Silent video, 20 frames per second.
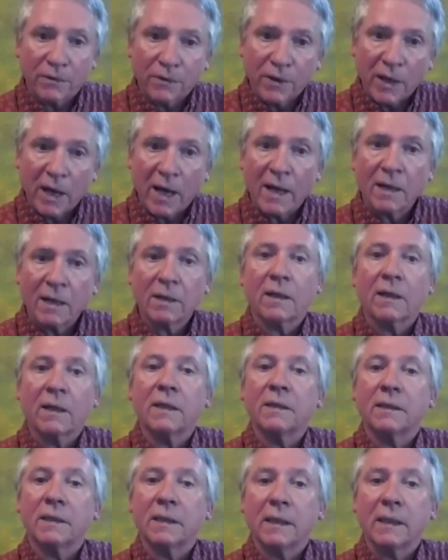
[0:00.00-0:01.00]
That
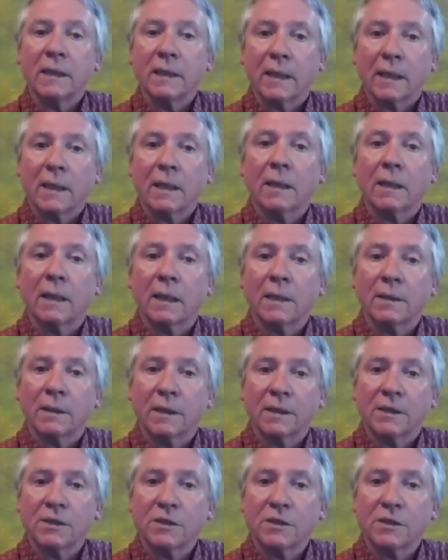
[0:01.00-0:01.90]
idea, I think,